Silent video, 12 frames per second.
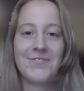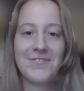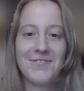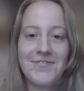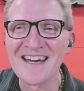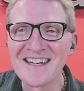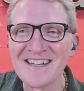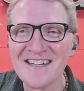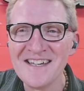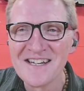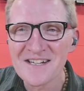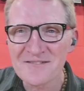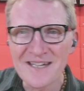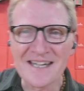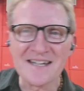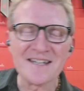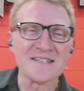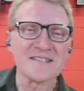love that.
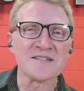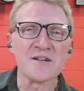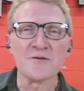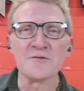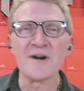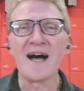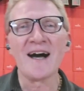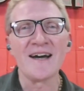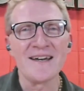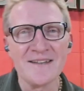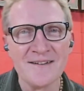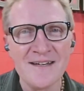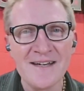Great. So I